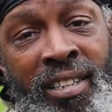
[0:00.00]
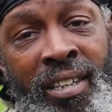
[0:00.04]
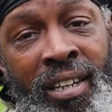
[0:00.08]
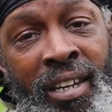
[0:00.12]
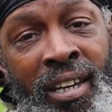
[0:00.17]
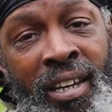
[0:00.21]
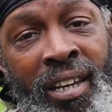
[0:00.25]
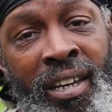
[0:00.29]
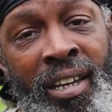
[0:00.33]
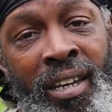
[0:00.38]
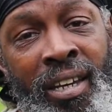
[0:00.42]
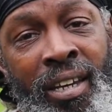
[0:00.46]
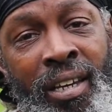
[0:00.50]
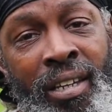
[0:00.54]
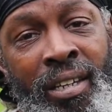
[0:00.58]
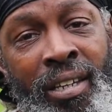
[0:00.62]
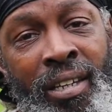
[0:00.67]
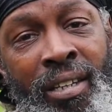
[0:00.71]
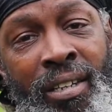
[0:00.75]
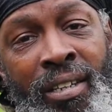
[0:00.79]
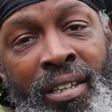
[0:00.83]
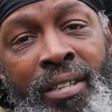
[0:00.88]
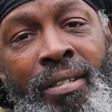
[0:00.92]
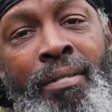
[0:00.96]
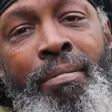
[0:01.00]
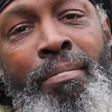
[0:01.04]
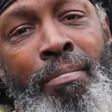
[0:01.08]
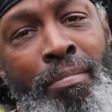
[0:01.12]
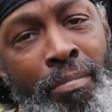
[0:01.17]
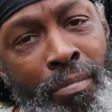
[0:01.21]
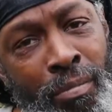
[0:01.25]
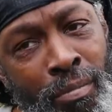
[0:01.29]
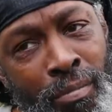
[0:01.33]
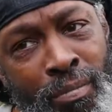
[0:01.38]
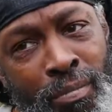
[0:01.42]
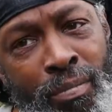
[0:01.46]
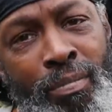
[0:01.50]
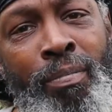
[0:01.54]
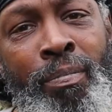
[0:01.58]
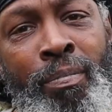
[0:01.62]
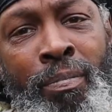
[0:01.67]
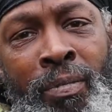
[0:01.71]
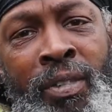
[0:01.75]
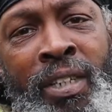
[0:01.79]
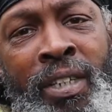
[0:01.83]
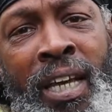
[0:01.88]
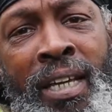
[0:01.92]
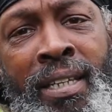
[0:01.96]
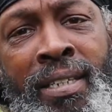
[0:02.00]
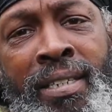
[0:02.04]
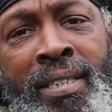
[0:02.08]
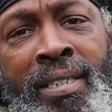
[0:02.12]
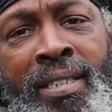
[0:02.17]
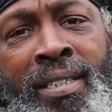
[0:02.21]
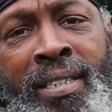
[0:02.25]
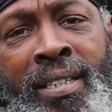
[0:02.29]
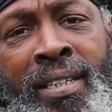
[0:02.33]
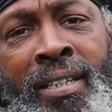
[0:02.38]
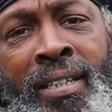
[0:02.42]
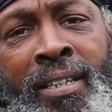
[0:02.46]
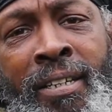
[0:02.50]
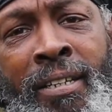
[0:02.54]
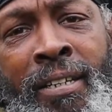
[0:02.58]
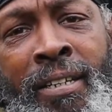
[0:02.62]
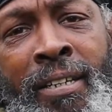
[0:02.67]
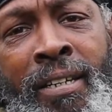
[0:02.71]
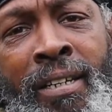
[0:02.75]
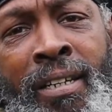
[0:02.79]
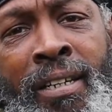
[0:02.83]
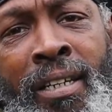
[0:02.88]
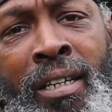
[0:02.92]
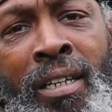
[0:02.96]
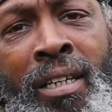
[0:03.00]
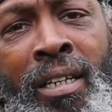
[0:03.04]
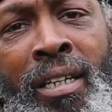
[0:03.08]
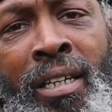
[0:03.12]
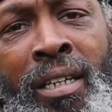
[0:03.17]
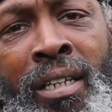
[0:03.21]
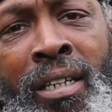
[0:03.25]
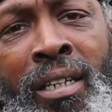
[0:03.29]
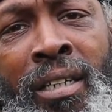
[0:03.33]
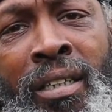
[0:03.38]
Especially in the summer. I mean, you've got to even drink more. People don't realise.